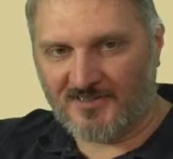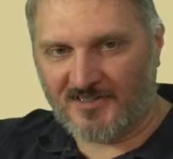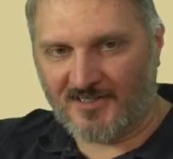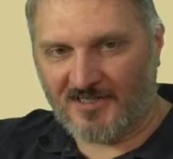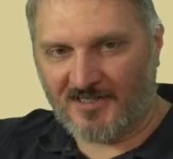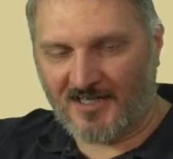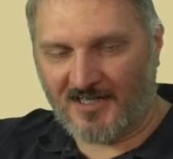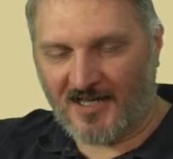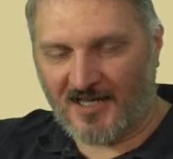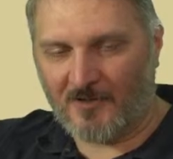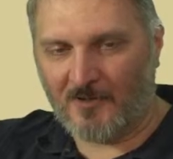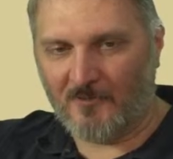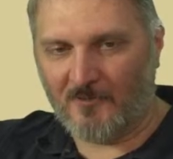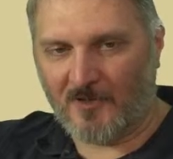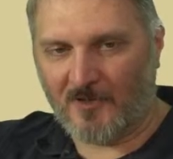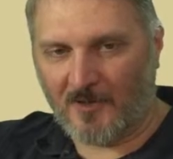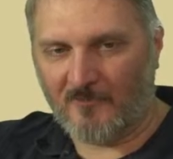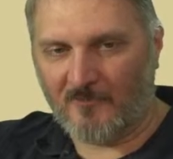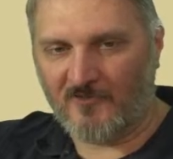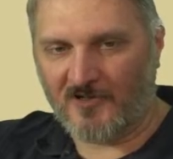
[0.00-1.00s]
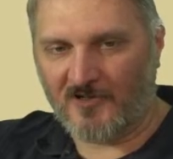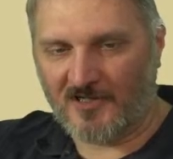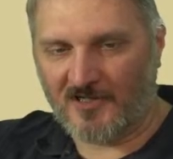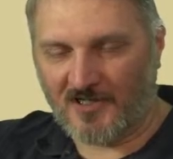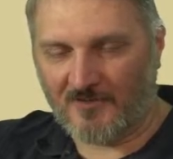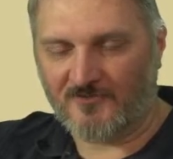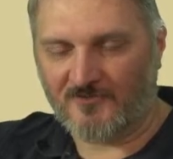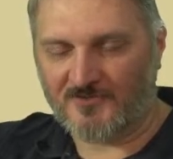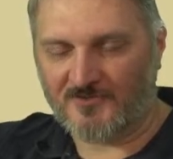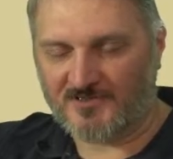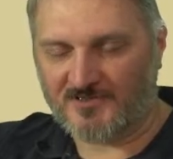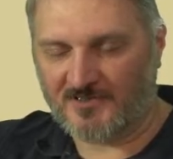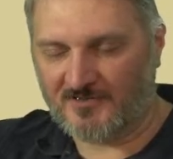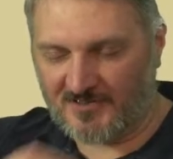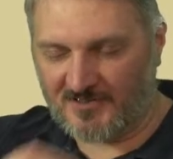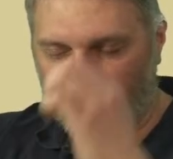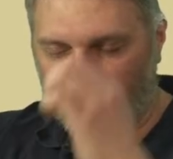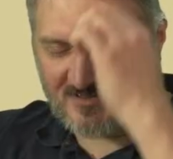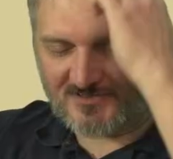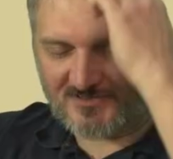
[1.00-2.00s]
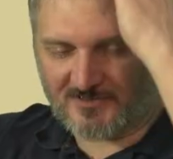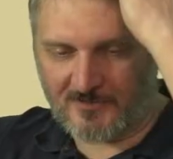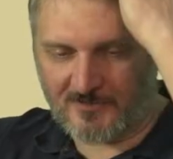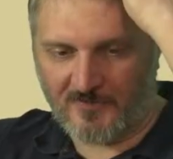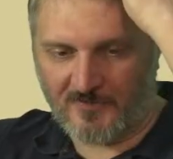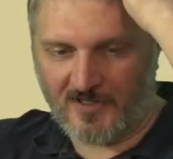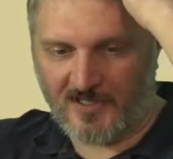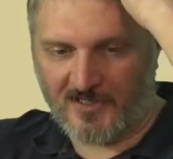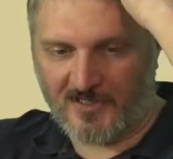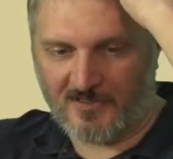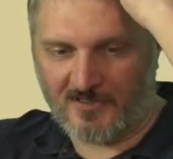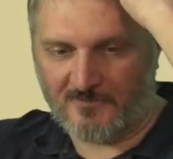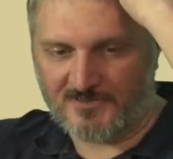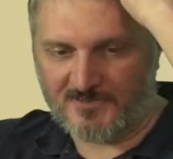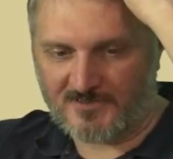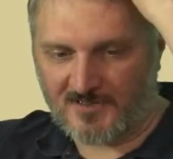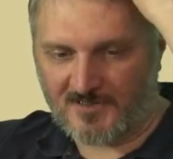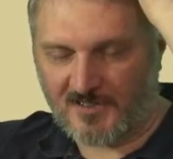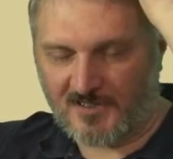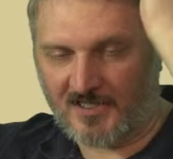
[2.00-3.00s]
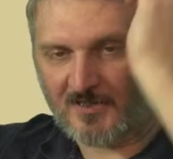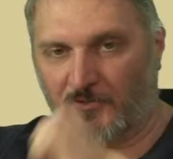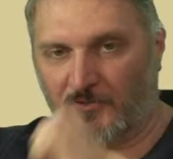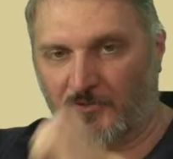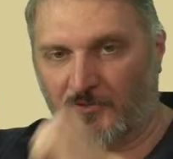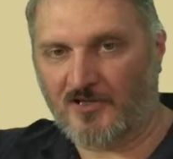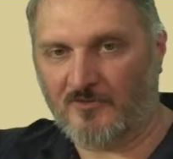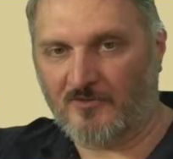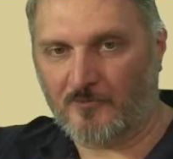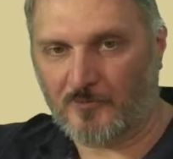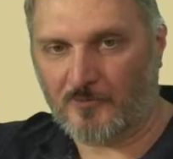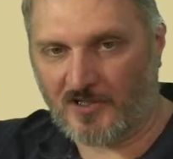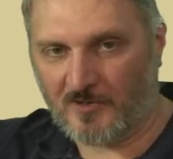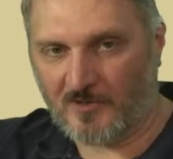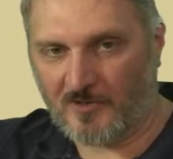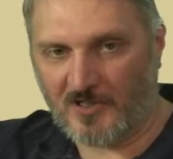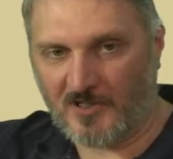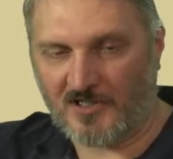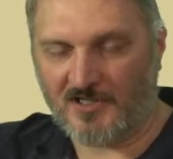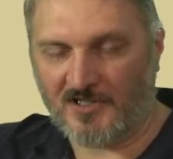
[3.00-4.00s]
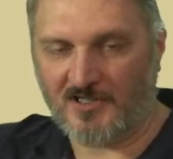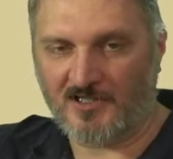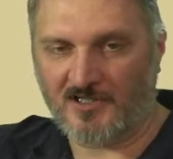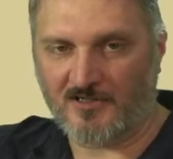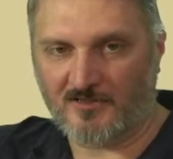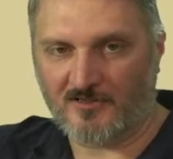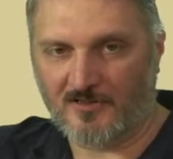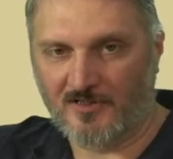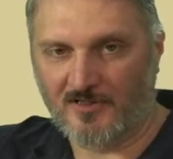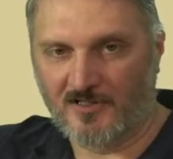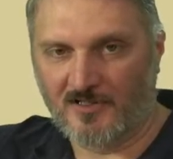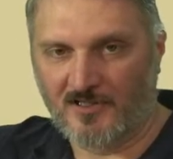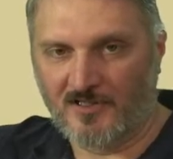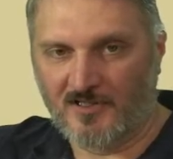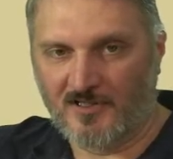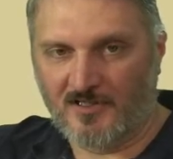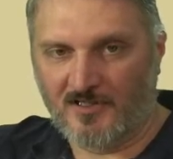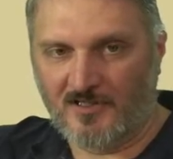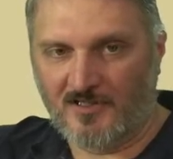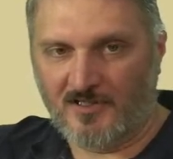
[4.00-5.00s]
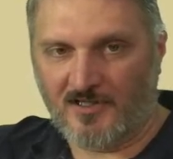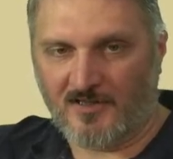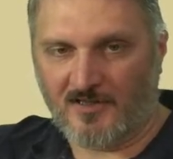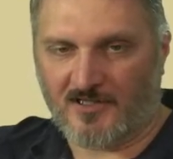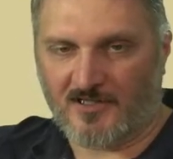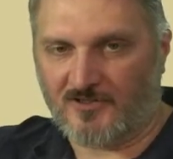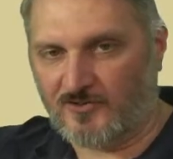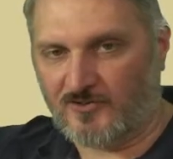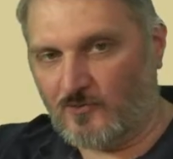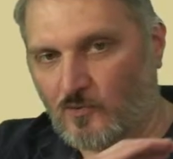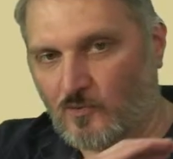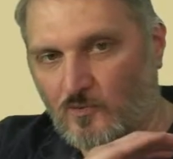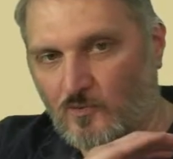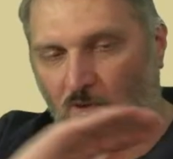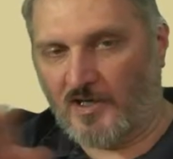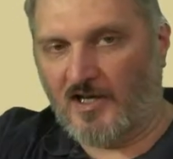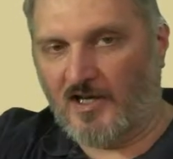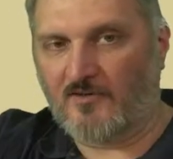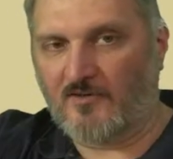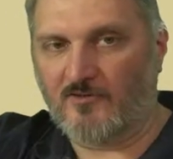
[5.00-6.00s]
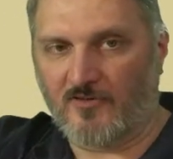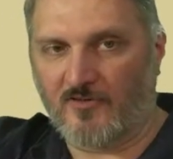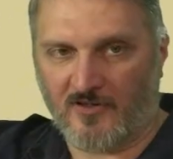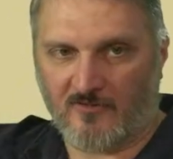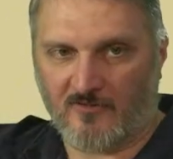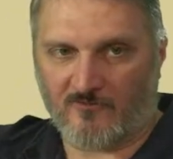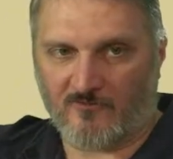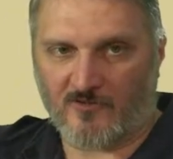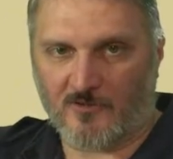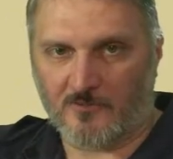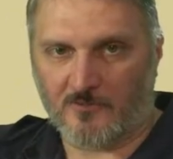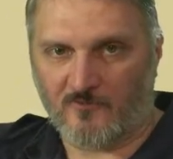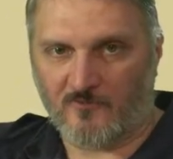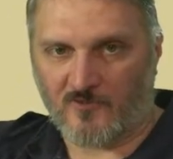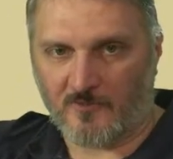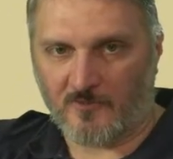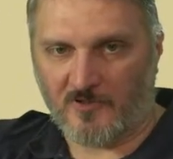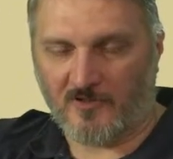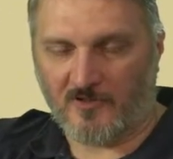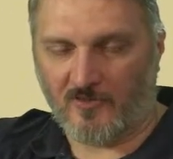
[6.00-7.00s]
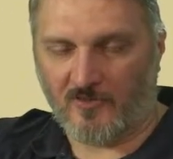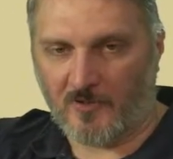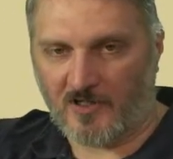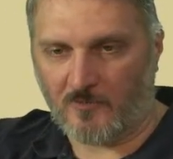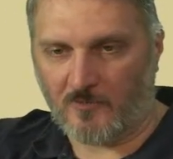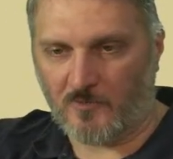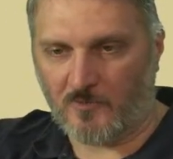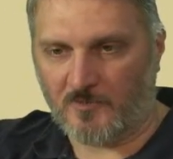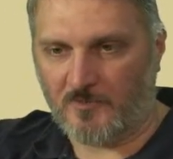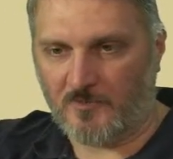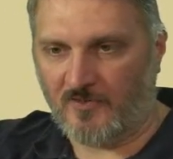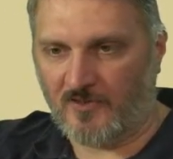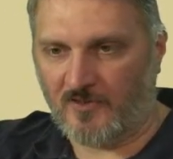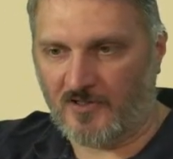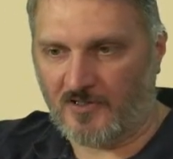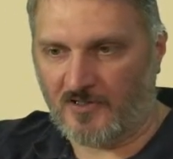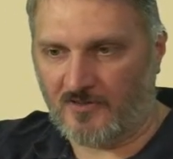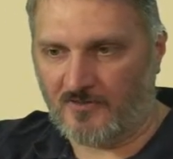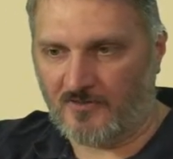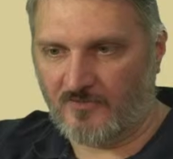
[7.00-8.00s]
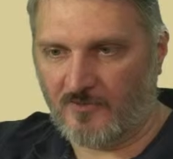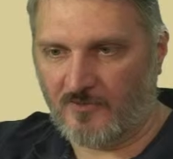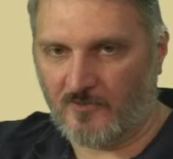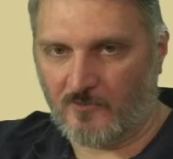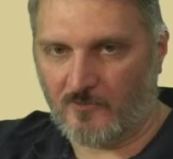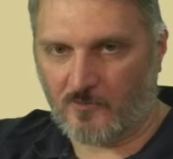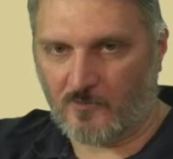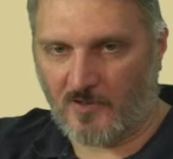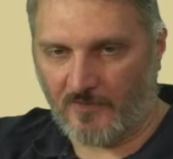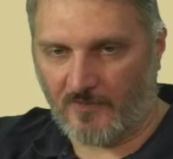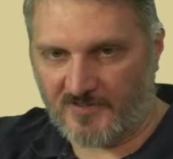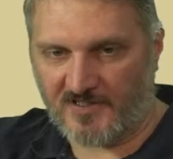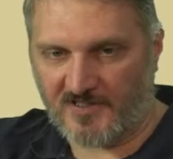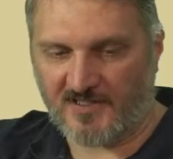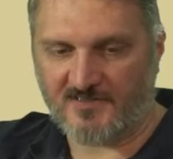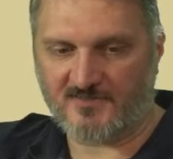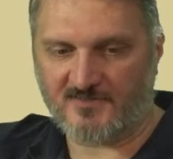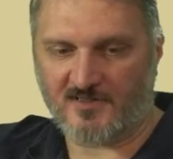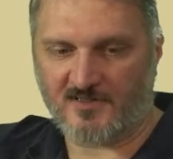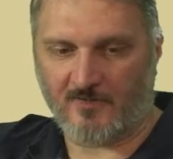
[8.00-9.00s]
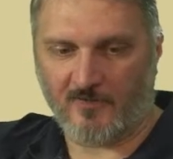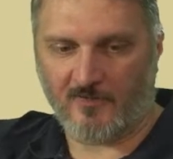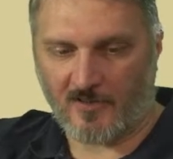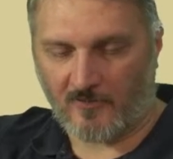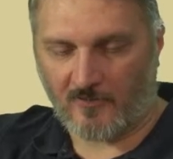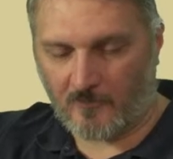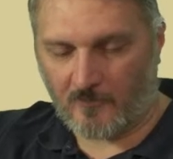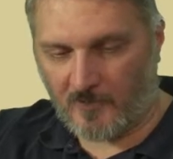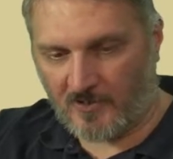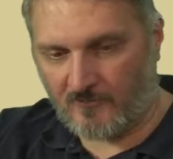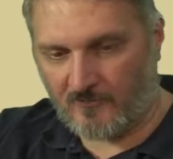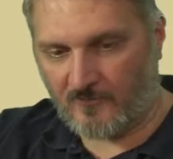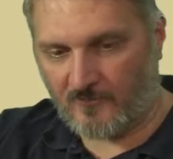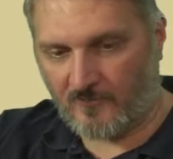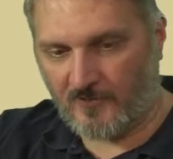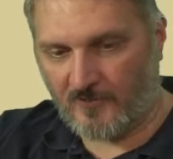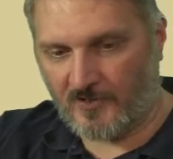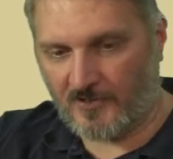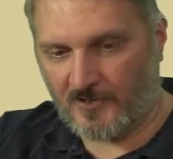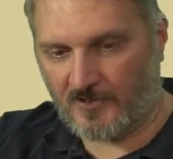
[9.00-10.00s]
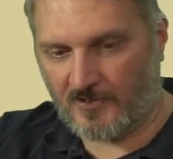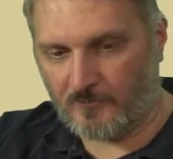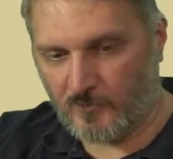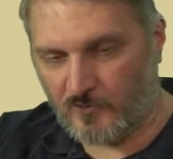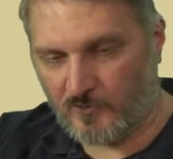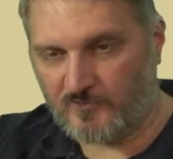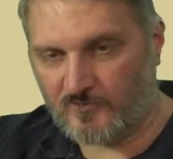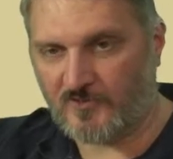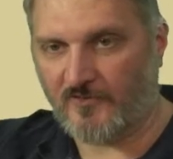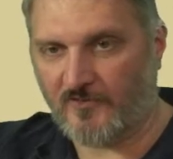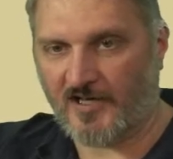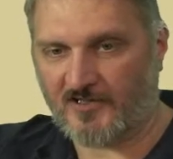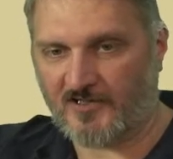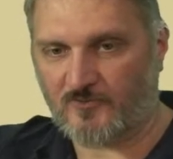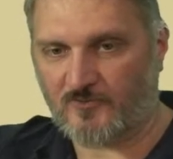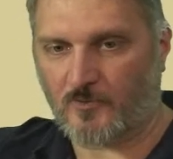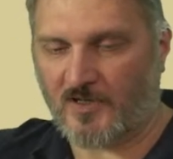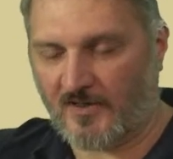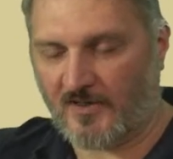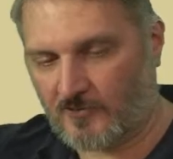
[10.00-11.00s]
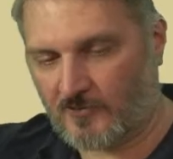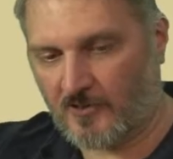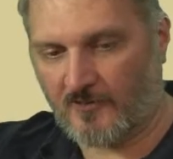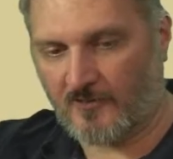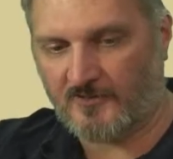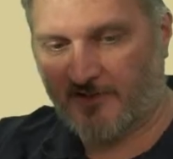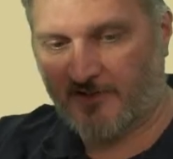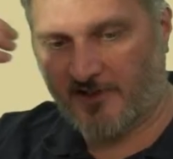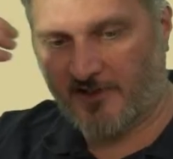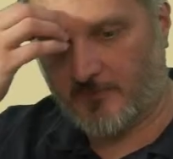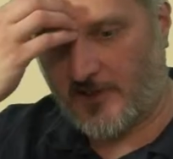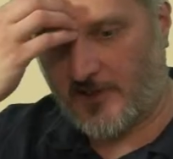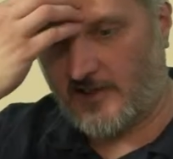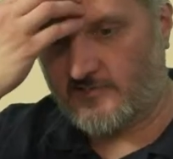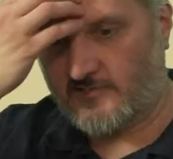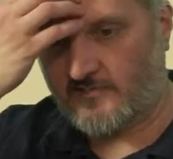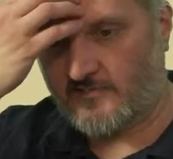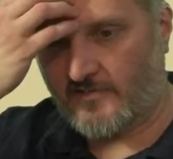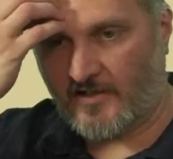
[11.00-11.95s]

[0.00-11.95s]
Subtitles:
I'm seriously considering the idea of just like putting a button in here, like run everything from here. The button would be the run the test, and another button for the move to the next one after all the tests pass.